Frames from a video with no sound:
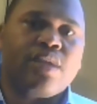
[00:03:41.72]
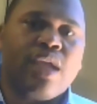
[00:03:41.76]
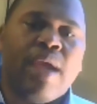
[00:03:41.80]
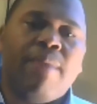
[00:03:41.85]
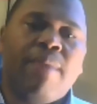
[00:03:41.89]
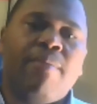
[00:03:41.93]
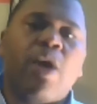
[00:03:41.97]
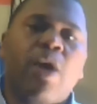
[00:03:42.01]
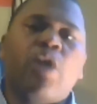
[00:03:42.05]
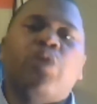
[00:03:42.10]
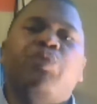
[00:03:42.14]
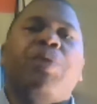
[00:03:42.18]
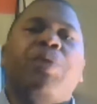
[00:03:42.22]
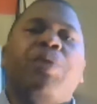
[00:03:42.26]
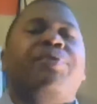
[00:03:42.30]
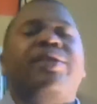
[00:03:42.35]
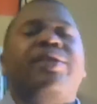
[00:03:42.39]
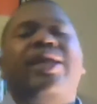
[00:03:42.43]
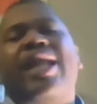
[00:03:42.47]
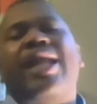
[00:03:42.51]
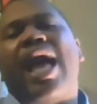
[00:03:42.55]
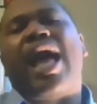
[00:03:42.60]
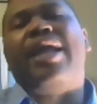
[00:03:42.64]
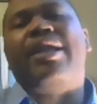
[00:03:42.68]
And most people
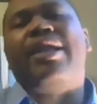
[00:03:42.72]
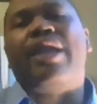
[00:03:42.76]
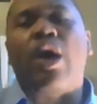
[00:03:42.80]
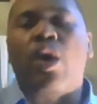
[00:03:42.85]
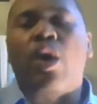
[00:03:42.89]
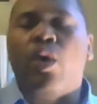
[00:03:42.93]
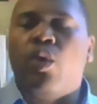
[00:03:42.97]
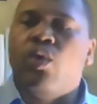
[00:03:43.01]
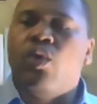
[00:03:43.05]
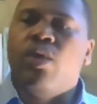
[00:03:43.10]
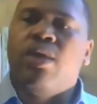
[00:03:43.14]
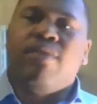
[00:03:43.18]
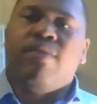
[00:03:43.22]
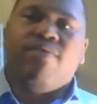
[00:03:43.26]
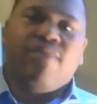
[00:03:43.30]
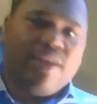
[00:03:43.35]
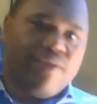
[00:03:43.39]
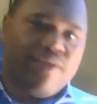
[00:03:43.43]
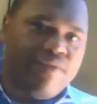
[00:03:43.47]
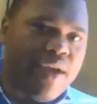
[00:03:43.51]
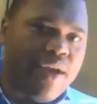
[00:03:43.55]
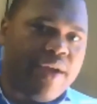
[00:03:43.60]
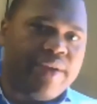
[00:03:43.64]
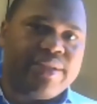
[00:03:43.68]
that I know
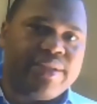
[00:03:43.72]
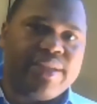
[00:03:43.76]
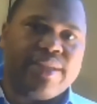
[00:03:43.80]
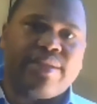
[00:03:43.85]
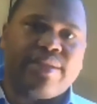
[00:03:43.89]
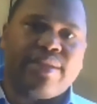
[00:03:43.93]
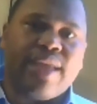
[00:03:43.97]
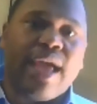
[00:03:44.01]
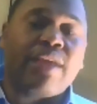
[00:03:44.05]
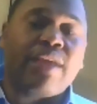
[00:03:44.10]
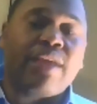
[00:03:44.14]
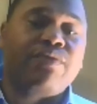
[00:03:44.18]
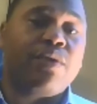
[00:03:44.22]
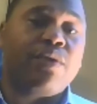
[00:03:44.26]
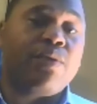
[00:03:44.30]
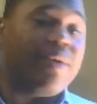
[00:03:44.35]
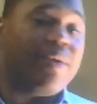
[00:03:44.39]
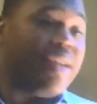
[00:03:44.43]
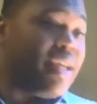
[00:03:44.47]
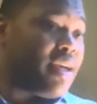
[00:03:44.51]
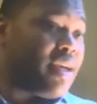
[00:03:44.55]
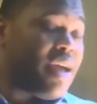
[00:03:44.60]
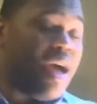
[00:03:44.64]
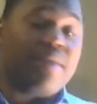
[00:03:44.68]
that's very successful
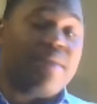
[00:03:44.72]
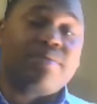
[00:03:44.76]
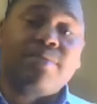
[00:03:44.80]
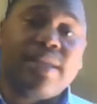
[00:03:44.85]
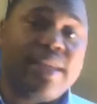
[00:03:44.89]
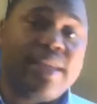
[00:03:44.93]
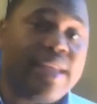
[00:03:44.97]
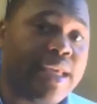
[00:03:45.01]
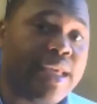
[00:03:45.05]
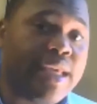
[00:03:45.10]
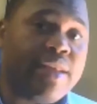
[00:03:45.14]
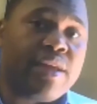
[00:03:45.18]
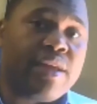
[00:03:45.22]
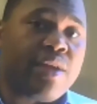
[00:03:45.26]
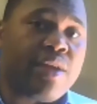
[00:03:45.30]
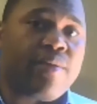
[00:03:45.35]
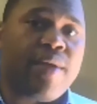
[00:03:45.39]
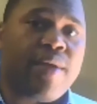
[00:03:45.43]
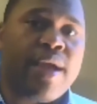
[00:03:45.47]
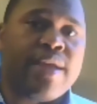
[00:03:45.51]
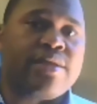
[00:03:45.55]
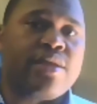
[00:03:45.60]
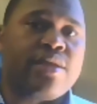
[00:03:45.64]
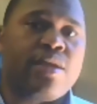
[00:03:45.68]
when it comes to lead
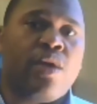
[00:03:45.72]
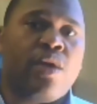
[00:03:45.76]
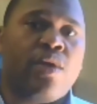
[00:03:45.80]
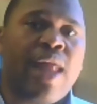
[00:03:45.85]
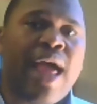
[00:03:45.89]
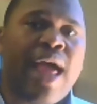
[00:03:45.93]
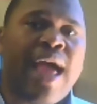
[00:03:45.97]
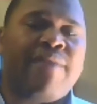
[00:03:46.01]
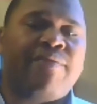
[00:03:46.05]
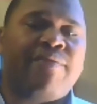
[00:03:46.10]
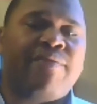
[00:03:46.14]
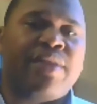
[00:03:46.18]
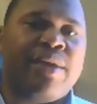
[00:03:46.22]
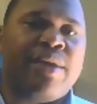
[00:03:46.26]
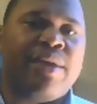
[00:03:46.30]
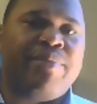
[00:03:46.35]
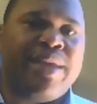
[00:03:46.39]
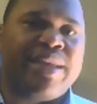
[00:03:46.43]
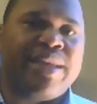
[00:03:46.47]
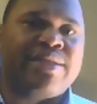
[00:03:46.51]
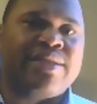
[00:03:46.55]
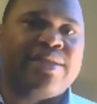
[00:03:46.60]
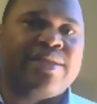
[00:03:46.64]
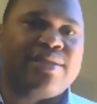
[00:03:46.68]
generation online for their
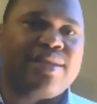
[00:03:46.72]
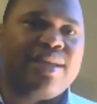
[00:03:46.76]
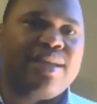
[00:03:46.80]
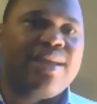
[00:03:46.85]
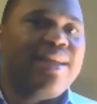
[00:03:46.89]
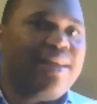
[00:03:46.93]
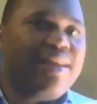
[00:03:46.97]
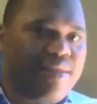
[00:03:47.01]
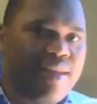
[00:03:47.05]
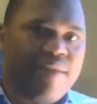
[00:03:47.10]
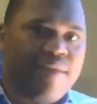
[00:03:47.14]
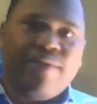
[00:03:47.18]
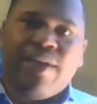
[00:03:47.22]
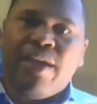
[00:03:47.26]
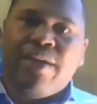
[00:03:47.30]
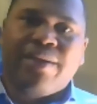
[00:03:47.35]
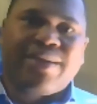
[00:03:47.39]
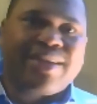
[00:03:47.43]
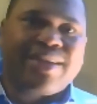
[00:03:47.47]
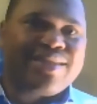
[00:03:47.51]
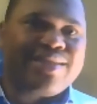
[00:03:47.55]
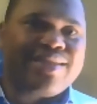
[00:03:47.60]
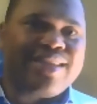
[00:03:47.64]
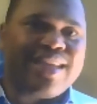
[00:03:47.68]
business, they're
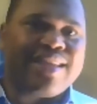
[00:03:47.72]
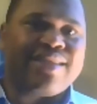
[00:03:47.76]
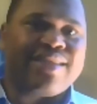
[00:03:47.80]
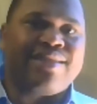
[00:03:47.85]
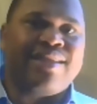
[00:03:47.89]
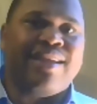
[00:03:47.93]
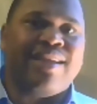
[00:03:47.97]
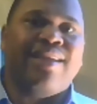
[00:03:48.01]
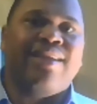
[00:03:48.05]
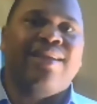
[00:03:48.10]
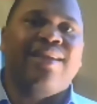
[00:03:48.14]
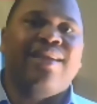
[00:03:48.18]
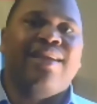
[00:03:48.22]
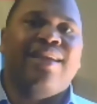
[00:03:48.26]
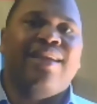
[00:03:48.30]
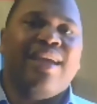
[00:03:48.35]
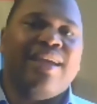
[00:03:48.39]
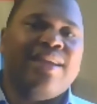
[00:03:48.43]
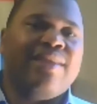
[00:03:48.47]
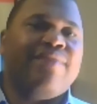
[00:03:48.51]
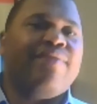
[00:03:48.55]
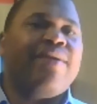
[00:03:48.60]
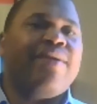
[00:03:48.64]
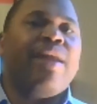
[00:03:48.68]
very consistent
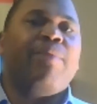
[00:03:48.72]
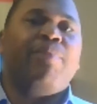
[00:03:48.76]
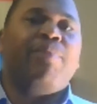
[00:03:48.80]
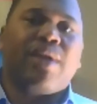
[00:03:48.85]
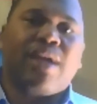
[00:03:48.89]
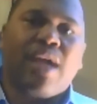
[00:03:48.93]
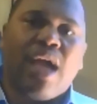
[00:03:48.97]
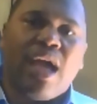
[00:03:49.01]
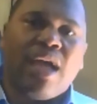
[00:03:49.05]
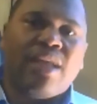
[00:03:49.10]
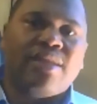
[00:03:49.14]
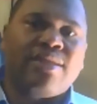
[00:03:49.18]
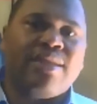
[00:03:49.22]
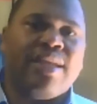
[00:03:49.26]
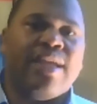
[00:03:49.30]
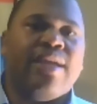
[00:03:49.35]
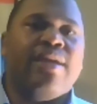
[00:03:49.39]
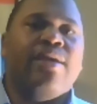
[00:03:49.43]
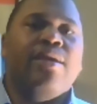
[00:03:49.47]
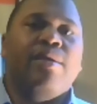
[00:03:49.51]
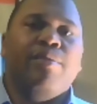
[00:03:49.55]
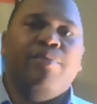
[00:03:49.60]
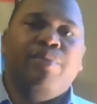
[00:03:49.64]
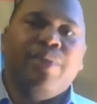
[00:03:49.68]
in developing
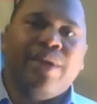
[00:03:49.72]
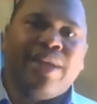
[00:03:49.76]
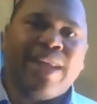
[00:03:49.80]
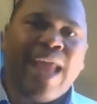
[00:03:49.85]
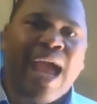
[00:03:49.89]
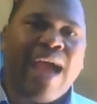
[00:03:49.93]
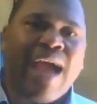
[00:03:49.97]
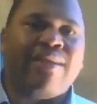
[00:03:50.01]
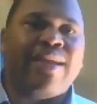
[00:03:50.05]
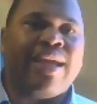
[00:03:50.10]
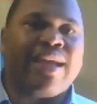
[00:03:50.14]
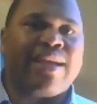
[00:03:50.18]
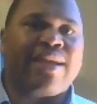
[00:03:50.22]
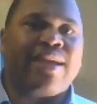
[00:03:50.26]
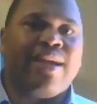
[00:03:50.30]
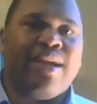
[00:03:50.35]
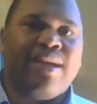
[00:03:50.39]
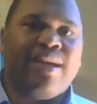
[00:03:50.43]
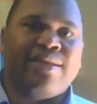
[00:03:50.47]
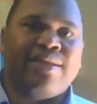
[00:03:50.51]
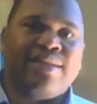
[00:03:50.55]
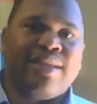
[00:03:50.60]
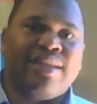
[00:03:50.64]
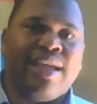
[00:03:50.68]
content, putting out their
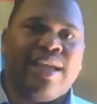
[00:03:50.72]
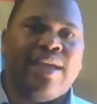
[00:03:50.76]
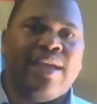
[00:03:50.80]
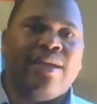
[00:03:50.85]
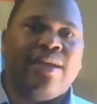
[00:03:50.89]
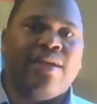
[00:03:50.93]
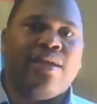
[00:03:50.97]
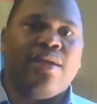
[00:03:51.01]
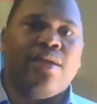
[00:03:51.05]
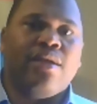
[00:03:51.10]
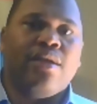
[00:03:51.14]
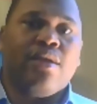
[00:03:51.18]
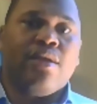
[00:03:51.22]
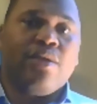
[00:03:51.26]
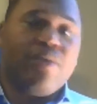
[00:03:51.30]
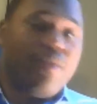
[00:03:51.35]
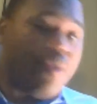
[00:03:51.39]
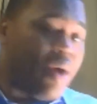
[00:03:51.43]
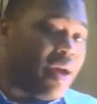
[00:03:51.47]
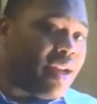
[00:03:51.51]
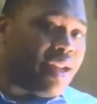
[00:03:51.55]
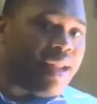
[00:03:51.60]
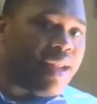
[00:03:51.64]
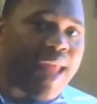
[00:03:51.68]
content,
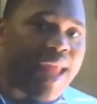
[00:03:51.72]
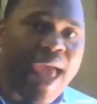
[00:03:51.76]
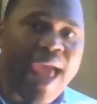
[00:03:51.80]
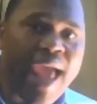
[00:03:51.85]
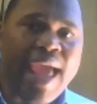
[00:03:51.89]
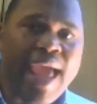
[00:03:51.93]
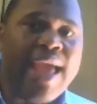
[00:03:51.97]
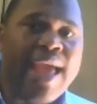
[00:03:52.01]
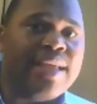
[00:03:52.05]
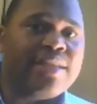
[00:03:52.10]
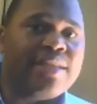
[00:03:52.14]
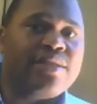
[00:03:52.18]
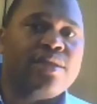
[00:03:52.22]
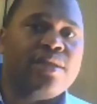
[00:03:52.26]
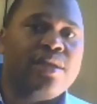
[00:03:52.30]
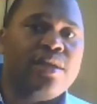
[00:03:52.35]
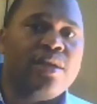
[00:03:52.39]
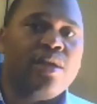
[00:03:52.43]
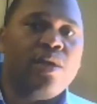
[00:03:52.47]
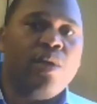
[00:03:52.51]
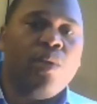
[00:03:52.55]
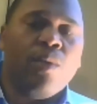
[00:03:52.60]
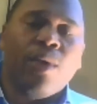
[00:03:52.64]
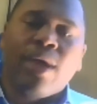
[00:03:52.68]
running ads,
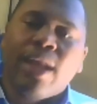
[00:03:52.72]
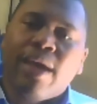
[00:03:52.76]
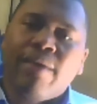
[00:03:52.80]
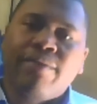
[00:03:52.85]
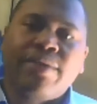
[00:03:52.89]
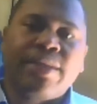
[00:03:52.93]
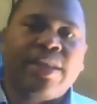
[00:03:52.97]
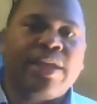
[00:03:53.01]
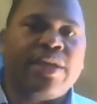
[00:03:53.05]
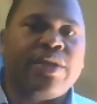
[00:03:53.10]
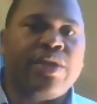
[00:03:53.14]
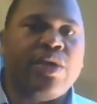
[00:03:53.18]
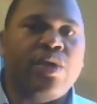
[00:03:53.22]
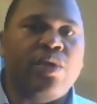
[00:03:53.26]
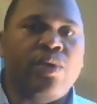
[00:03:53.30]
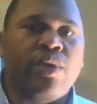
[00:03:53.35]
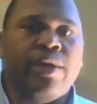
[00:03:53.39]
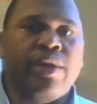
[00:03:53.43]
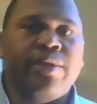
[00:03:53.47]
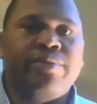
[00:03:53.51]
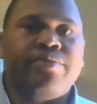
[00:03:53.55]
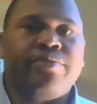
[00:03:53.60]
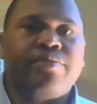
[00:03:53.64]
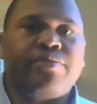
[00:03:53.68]
whatever they're doing.